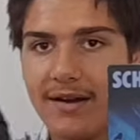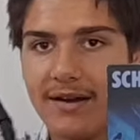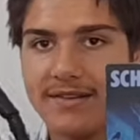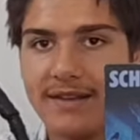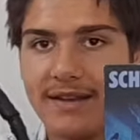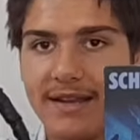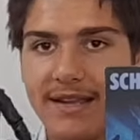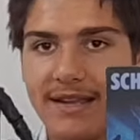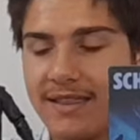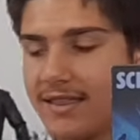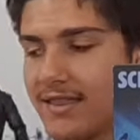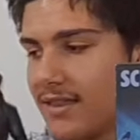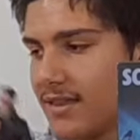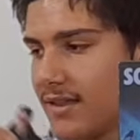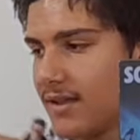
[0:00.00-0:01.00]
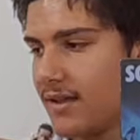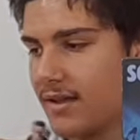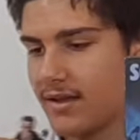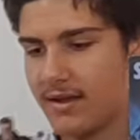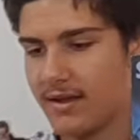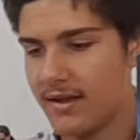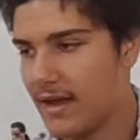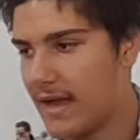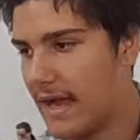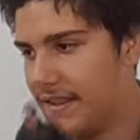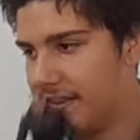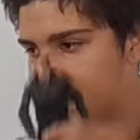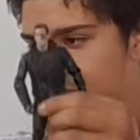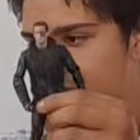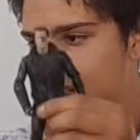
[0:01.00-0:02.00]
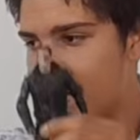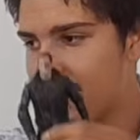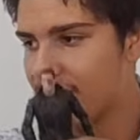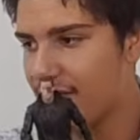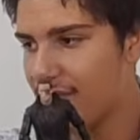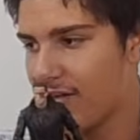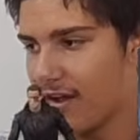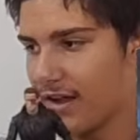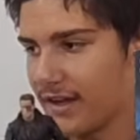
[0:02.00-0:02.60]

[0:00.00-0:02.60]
underneath. And this is kind of